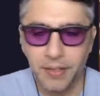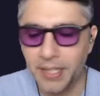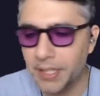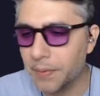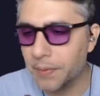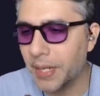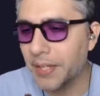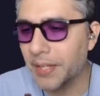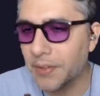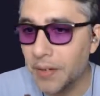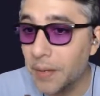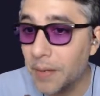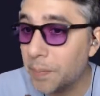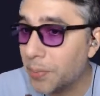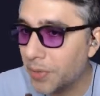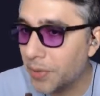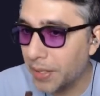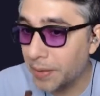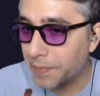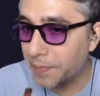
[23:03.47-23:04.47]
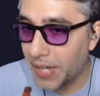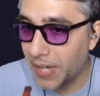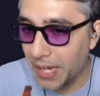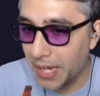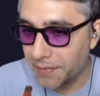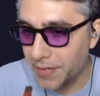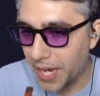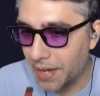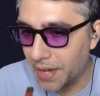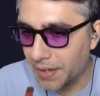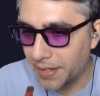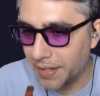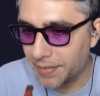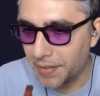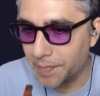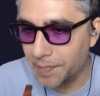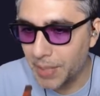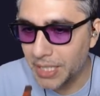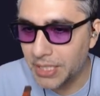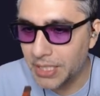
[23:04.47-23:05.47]
Either way, they're on 0.5 now, and they
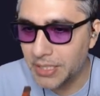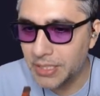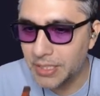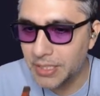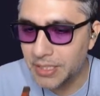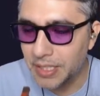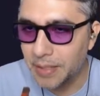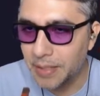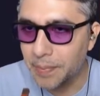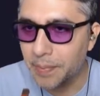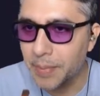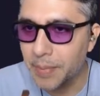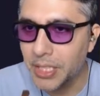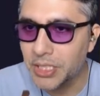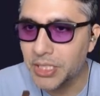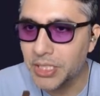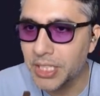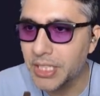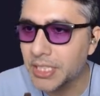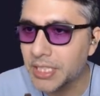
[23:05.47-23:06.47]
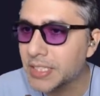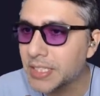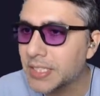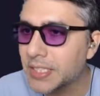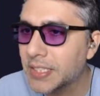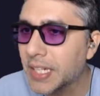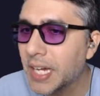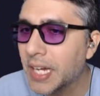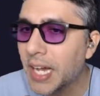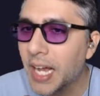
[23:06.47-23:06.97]
made some major changes.